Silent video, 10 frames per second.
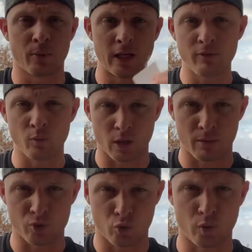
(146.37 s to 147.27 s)
But even when
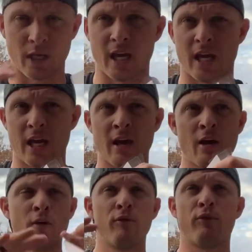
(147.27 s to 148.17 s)
I'm doing a
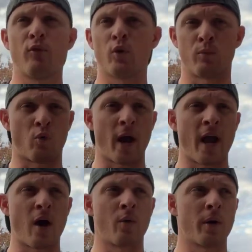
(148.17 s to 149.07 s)
full
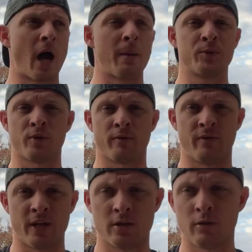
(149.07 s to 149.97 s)
around
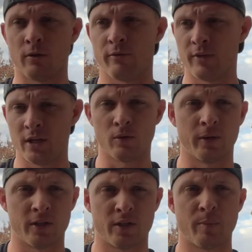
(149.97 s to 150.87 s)
observation of your
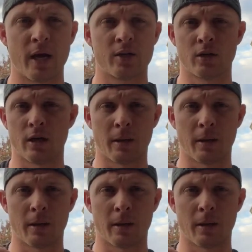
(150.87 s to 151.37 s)
vehicle inspection,